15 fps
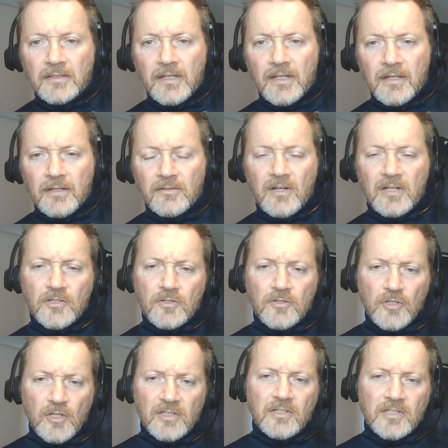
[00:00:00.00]
and not
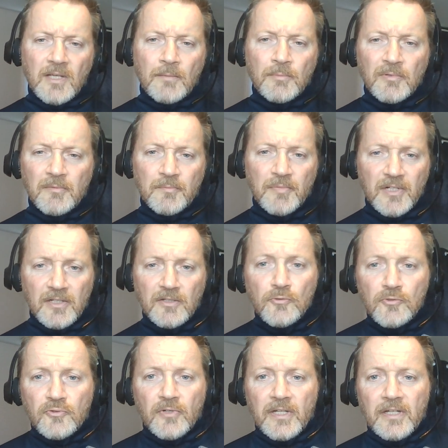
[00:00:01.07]
just a supplement but a
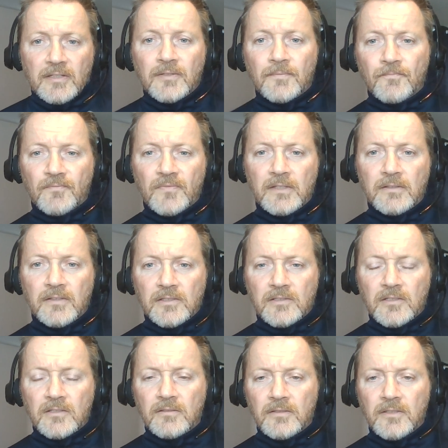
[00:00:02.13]
nutrient that
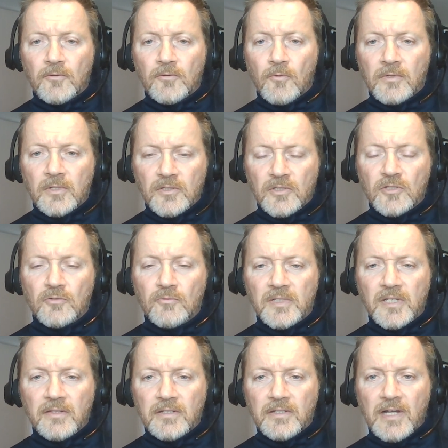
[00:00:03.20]
that's you know consumed
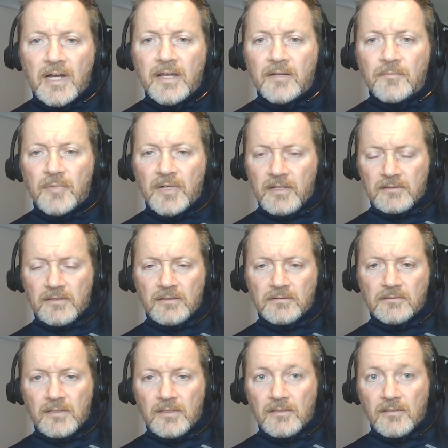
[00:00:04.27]
in the diet by a,
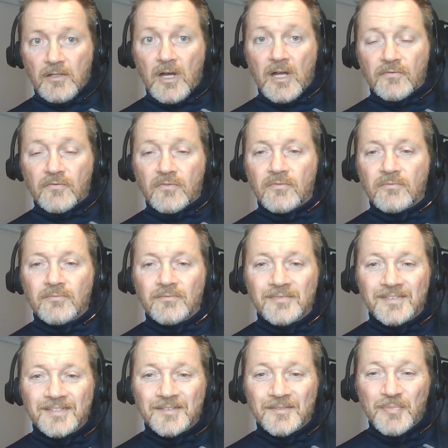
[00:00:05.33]
a lot of
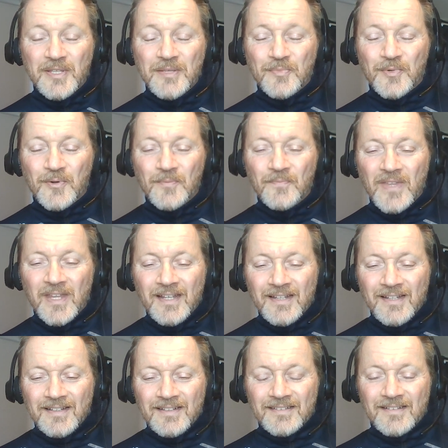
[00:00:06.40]
uh, people
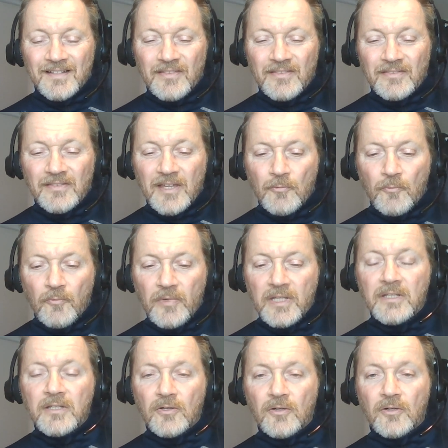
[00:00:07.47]
uh, that
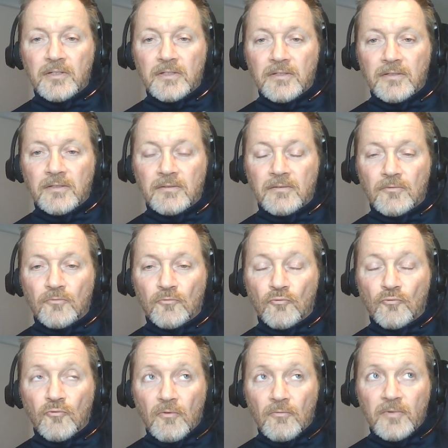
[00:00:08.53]
we could
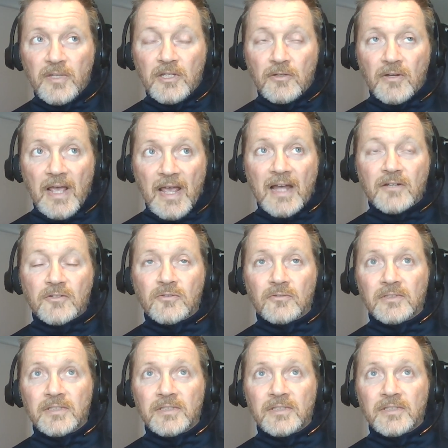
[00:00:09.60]
we could actually